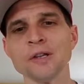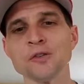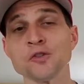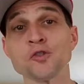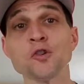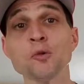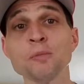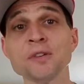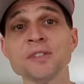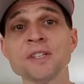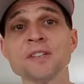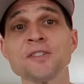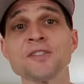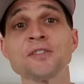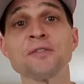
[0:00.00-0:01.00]
so
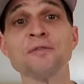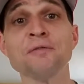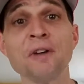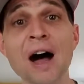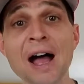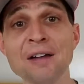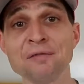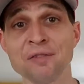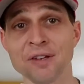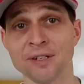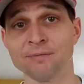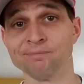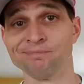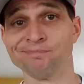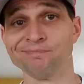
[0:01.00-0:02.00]
busy
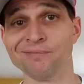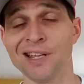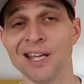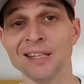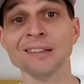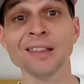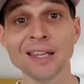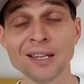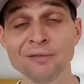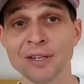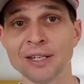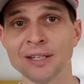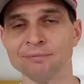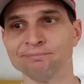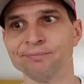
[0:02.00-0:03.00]
surviving and
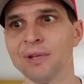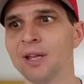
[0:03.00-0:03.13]
living